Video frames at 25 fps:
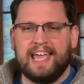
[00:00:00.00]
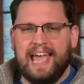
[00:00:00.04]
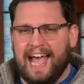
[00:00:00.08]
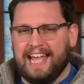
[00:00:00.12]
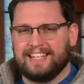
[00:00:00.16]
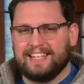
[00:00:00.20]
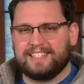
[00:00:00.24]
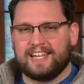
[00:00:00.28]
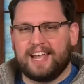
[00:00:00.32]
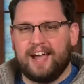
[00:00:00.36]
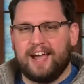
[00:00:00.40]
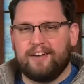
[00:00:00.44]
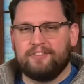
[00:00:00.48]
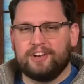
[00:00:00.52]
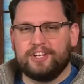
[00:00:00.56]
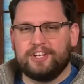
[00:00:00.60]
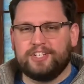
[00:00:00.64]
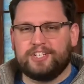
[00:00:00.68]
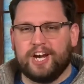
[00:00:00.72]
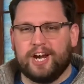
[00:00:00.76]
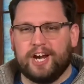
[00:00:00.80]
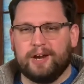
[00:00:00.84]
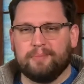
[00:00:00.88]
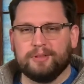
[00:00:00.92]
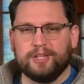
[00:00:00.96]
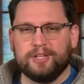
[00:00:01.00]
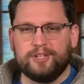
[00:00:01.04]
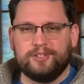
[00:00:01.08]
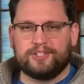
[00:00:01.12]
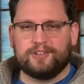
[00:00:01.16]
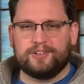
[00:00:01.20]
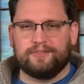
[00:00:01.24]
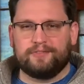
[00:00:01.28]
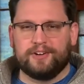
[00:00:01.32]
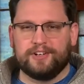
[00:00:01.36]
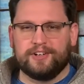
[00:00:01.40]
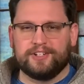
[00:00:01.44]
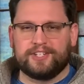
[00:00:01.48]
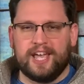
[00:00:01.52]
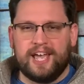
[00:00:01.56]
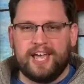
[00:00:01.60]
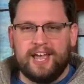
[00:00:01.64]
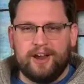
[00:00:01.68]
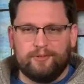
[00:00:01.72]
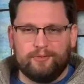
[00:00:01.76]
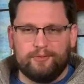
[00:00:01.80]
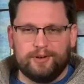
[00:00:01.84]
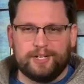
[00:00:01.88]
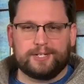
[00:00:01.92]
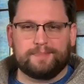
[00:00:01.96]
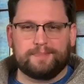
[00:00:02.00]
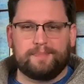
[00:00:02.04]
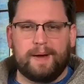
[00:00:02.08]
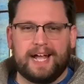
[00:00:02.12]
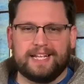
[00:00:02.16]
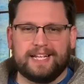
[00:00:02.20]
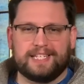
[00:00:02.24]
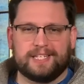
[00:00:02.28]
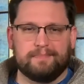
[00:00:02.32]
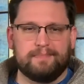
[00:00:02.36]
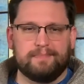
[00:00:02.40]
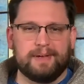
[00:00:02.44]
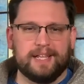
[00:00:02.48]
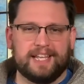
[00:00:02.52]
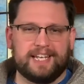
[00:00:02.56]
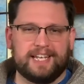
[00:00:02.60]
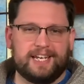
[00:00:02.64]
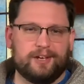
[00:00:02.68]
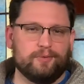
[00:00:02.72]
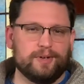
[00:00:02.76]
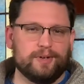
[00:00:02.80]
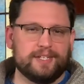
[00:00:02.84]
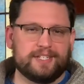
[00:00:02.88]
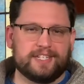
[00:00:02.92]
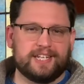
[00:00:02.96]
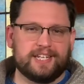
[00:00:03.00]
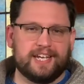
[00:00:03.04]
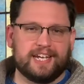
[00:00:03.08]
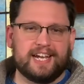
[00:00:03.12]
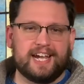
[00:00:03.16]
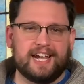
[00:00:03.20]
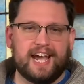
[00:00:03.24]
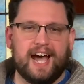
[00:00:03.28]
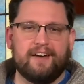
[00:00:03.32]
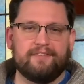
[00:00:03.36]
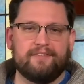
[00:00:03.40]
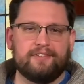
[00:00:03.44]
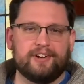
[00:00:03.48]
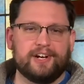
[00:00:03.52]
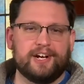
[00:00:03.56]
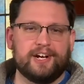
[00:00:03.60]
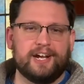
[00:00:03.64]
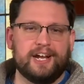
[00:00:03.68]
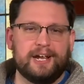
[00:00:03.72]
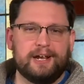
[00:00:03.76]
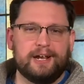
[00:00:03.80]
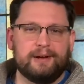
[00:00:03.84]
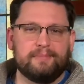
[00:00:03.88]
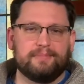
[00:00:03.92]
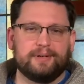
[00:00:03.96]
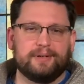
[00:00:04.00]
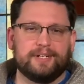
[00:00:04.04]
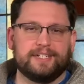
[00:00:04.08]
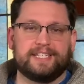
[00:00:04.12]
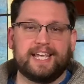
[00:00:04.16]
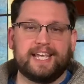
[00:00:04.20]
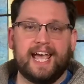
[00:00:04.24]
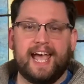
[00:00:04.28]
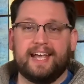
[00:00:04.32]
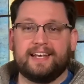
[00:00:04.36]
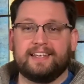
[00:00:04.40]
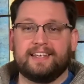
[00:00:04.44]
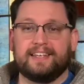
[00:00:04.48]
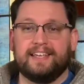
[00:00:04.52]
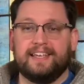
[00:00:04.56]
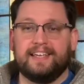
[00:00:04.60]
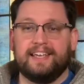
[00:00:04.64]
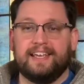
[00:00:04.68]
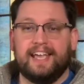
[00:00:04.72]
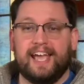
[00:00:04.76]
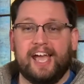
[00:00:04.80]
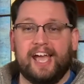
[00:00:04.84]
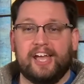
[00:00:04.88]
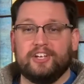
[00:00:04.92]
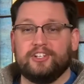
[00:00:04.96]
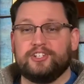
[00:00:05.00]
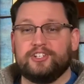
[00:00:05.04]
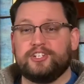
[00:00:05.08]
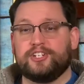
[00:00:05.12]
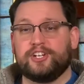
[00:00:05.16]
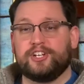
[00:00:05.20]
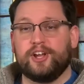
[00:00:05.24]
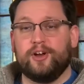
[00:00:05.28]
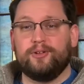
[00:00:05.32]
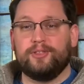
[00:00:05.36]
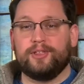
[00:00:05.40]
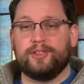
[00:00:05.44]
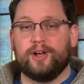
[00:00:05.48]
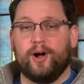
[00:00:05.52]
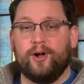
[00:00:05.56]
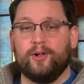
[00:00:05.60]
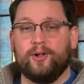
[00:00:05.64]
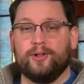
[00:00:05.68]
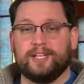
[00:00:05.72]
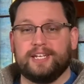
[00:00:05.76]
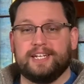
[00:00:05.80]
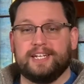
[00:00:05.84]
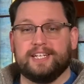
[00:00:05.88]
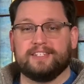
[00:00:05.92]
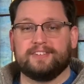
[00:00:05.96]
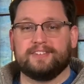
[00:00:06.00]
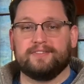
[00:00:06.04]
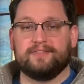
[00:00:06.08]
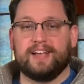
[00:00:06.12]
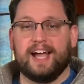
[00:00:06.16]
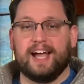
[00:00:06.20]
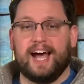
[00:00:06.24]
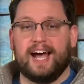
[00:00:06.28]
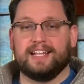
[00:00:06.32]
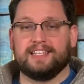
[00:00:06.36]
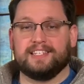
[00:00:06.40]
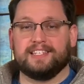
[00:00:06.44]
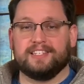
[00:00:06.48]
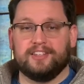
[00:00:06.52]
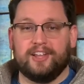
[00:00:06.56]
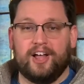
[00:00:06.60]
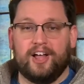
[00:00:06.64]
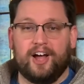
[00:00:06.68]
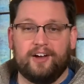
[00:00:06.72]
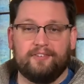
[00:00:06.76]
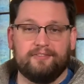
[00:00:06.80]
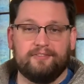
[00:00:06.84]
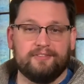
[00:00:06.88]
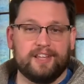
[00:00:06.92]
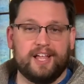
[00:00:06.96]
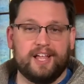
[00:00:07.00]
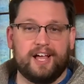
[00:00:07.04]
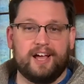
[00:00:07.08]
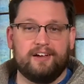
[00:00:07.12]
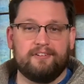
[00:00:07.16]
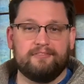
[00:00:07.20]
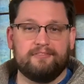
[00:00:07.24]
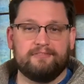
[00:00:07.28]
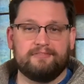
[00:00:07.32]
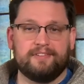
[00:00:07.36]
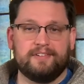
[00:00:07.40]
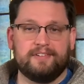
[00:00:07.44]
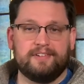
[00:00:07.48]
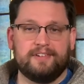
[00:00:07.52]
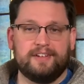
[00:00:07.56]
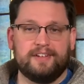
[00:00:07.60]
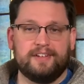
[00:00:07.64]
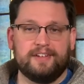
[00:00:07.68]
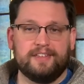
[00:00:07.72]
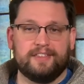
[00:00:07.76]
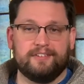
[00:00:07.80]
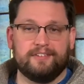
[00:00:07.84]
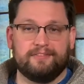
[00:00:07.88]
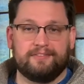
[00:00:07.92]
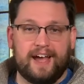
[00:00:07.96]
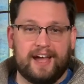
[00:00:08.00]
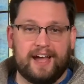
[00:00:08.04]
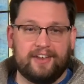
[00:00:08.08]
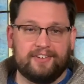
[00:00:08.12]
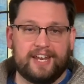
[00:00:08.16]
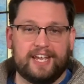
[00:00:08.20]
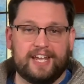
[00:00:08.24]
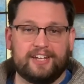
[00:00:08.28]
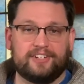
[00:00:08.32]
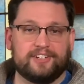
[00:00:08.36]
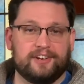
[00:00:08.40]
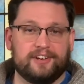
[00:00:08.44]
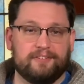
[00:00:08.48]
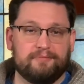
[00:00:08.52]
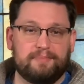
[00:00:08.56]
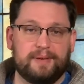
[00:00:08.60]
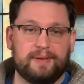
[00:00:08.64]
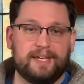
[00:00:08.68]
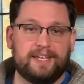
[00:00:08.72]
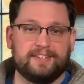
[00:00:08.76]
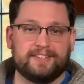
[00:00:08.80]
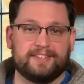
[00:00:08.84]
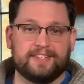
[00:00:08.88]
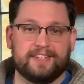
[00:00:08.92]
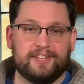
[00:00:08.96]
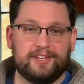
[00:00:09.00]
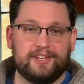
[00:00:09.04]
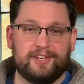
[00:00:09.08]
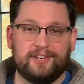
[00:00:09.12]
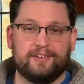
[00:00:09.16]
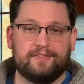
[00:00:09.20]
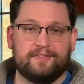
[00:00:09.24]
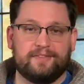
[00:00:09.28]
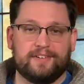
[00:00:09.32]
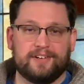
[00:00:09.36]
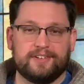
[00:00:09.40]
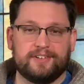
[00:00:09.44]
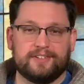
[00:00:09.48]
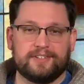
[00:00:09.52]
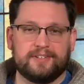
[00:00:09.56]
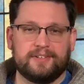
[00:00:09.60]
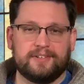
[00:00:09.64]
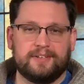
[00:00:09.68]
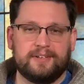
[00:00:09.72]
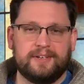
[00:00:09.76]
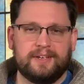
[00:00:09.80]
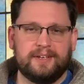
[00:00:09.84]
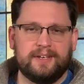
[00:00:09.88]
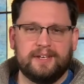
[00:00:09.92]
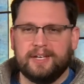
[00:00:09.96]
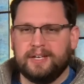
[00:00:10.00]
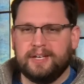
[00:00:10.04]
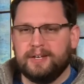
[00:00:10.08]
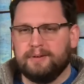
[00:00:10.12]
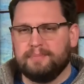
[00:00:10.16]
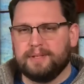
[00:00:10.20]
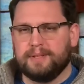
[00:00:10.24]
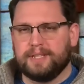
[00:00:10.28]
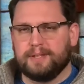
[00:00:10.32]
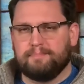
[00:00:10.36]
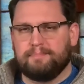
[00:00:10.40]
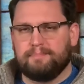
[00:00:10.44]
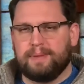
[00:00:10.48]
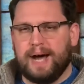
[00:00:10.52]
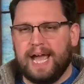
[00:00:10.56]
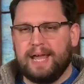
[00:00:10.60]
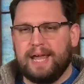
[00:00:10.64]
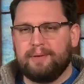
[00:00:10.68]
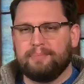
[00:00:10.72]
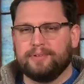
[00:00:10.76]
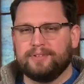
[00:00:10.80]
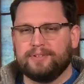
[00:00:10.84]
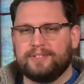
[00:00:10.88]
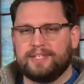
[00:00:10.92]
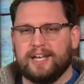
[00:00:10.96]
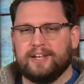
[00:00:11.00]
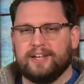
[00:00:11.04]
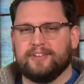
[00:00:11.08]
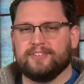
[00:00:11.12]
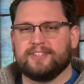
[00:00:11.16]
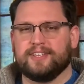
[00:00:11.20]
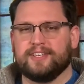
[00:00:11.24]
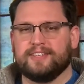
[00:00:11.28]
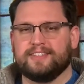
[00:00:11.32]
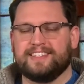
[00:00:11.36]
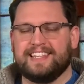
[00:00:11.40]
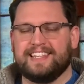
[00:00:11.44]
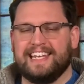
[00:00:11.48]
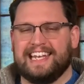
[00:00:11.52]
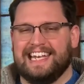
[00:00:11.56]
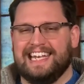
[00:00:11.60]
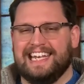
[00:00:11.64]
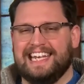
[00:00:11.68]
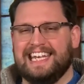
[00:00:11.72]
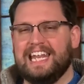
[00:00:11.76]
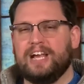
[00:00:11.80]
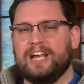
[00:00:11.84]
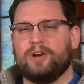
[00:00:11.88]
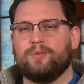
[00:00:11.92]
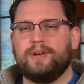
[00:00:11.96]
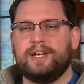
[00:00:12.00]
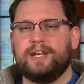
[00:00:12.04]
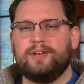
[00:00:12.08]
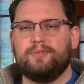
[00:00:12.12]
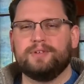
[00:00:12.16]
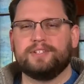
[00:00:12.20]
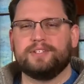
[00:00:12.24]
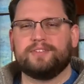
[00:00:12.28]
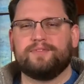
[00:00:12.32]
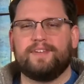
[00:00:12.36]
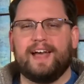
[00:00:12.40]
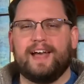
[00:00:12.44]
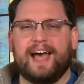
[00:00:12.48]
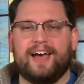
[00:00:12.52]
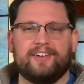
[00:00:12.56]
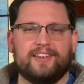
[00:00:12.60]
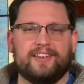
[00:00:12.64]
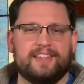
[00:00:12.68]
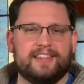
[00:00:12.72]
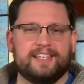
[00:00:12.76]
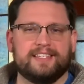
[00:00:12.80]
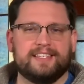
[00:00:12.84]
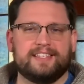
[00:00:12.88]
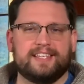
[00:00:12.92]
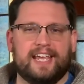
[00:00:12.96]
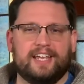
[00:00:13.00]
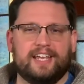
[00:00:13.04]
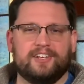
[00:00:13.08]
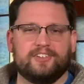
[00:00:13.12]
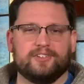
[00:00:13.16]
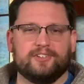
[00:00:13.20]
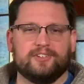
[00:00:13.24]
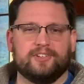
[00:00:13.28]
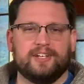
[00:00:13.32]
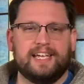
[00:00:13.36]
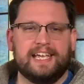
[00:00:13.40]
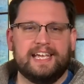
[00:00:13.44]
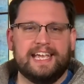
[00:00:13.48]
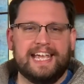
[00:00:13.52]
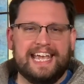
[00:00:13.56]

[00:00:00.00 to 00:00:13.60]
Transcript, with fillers: As a covering cherub, Lucifer's responsibility was to cover, protect, and show the holiness of God's law of love, the foundation of peace in the universe. But the Bible tells us that iniquity was found in this angel.